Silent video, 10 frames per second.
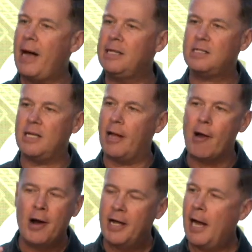mindset.
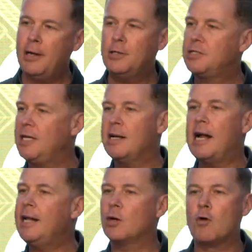And I understand
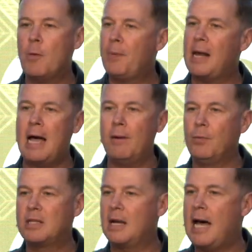I didn't grow up a
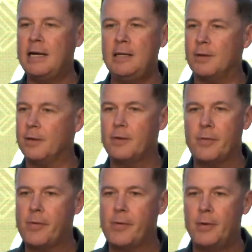lot with a lot either.
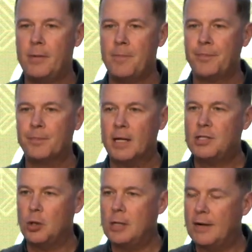
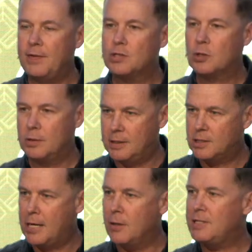And so you have this,
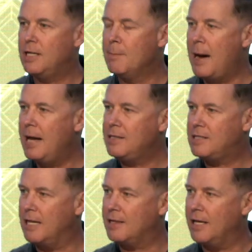this scarcity
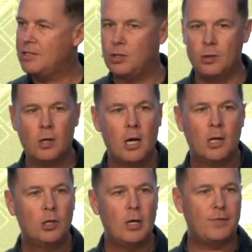mindset that you,
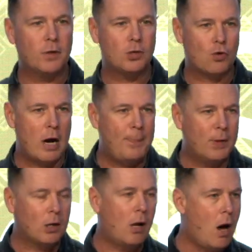you have to scrape
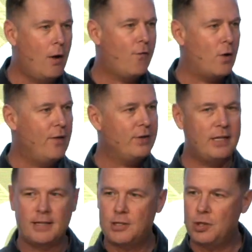and claw for
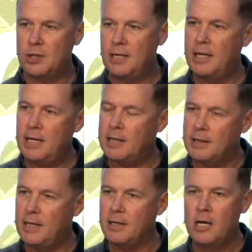everything that you get.
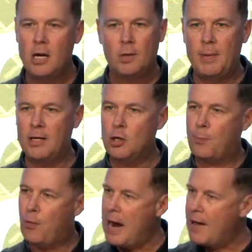And then, man, you're
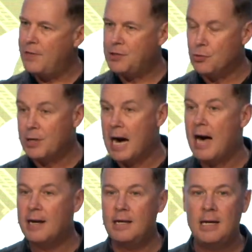proud that you
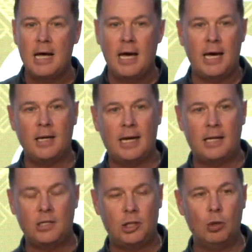got it and,
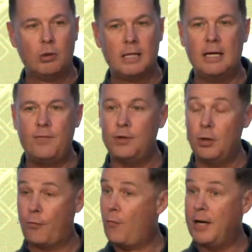and you live and
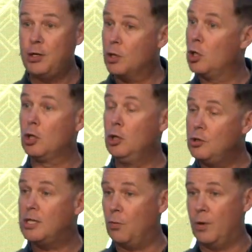you're afraid you're going to
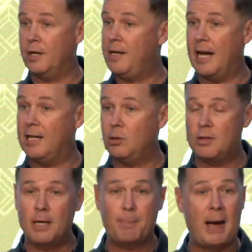lose it one day. You
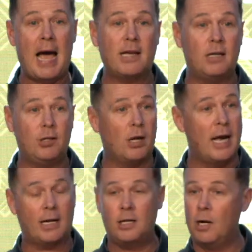think back and you're
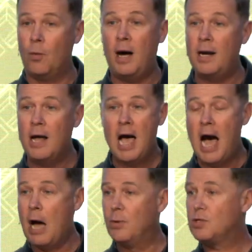like, you know what?
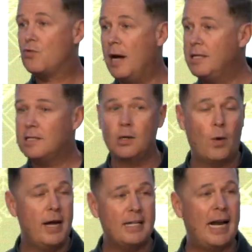I was raised in a
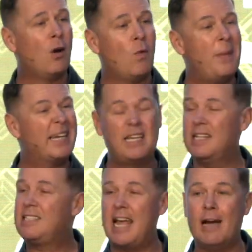way that I don't want my
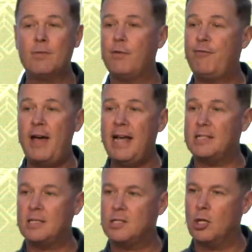kids to ever
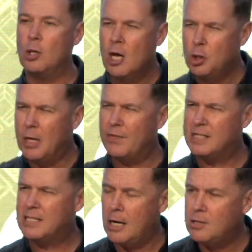face. And so you have
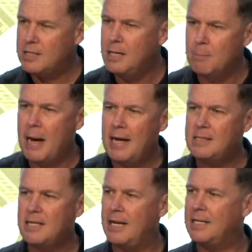a scarcity
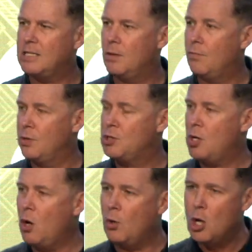mindset. And as a
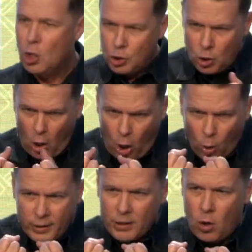result, you're
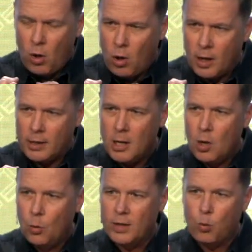holding on
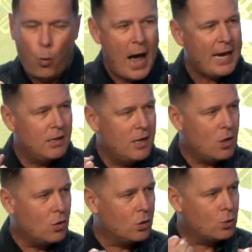with white
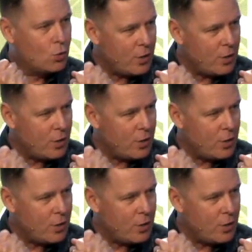knuckled